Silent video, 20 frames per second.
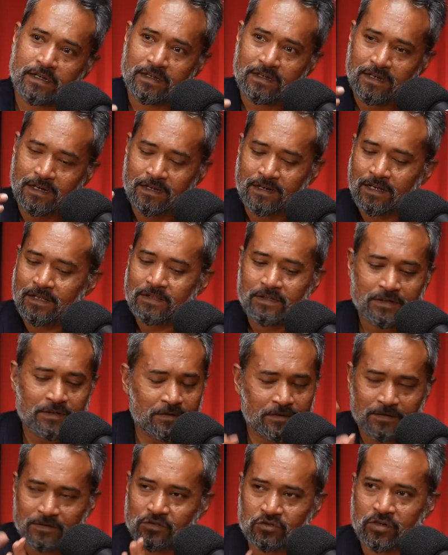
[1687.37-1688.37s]

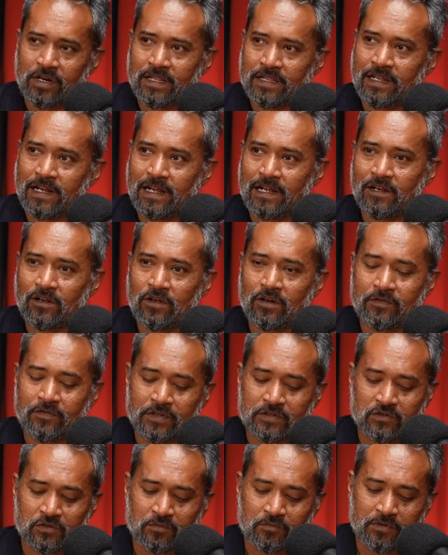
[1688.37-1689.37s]
another trend that had a lot of
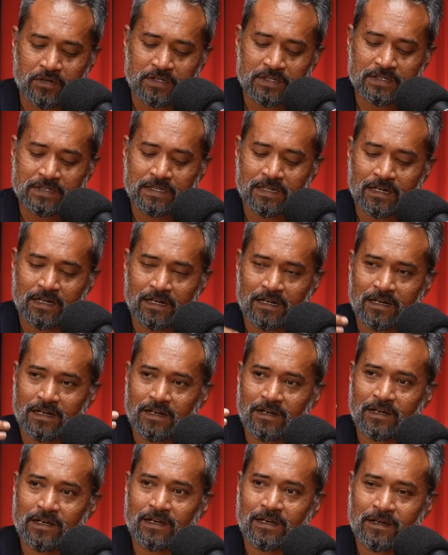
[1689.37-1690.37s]
exuberance
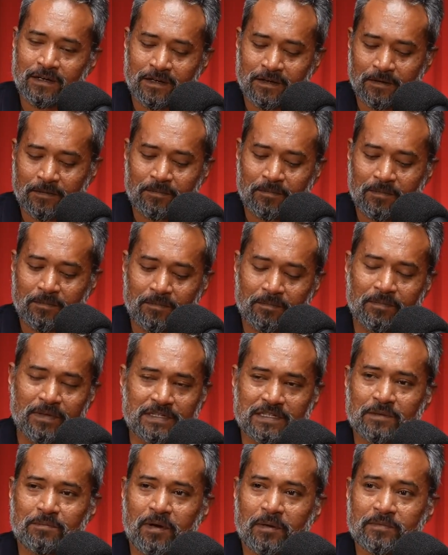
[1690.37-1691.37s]
basically
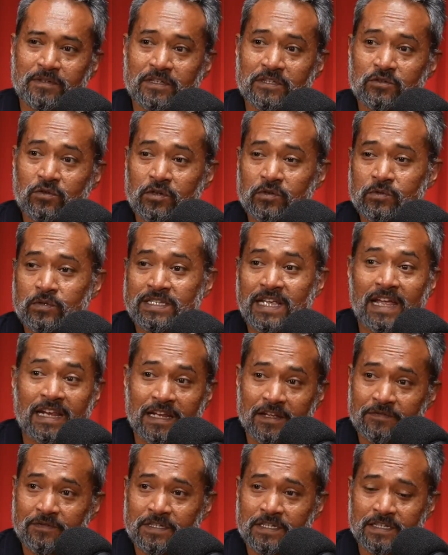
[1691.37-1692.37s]
pumped into it was
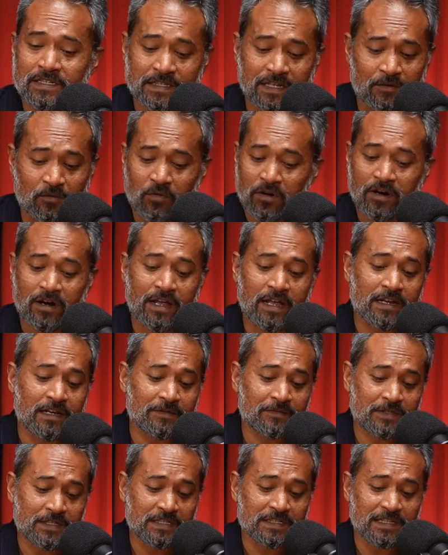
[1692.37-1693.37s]
NFTs. And where are
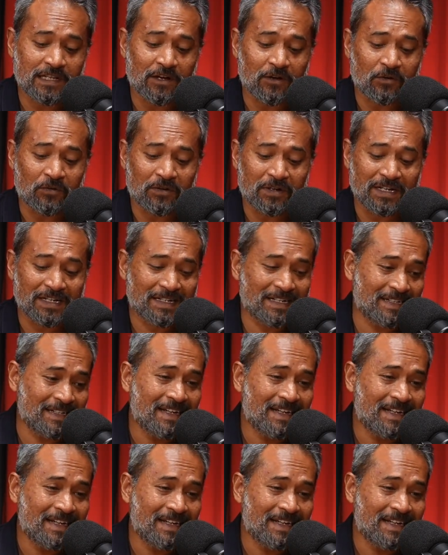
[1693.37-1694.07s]
NFTs now, right?